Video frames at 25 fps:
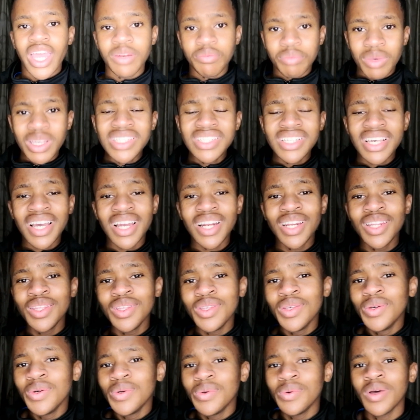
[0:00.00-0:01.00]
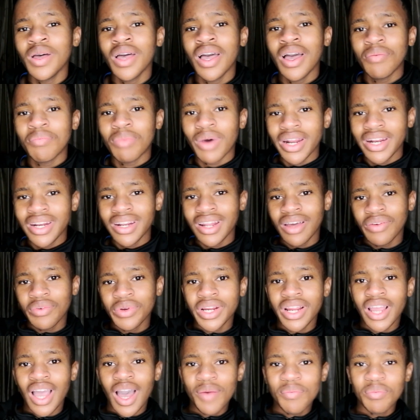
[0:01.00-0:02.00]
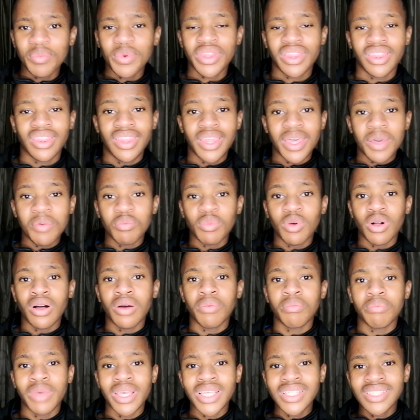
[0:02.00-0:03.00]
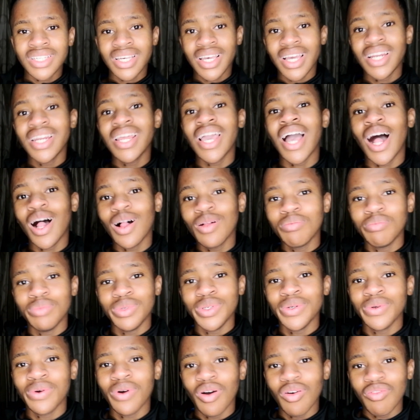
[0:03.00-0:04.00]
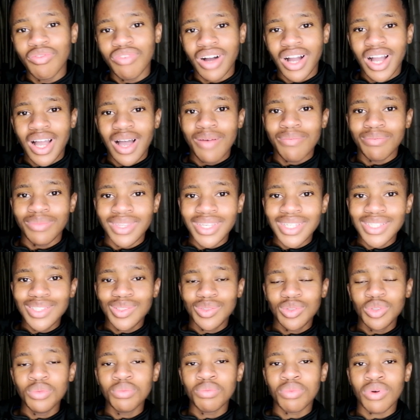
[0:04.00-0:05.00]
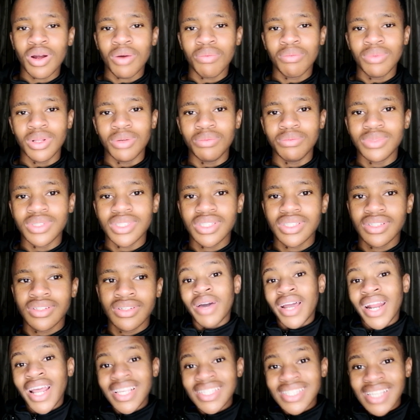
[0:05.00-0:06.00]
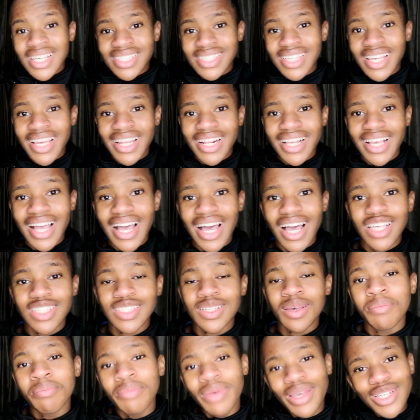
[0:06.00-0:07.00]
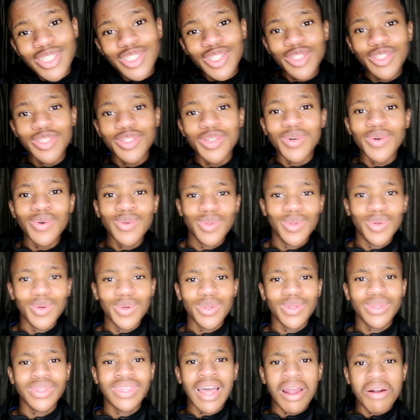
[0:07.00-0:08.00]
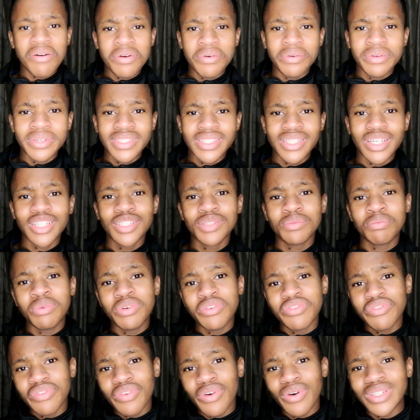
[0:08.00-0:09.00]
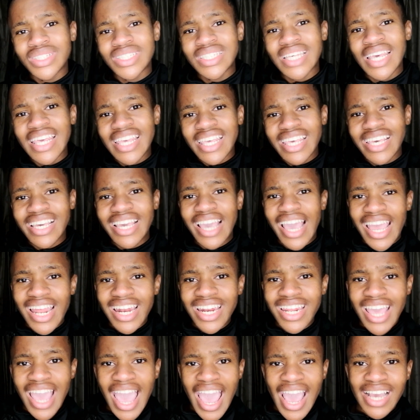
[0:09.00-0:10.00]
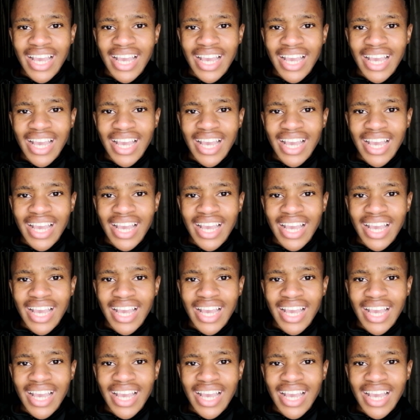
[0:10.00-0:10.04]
and basically you partnering up with them will basically help you overcome these two problems. But as I said guys, make sure you go do thorough research before taking any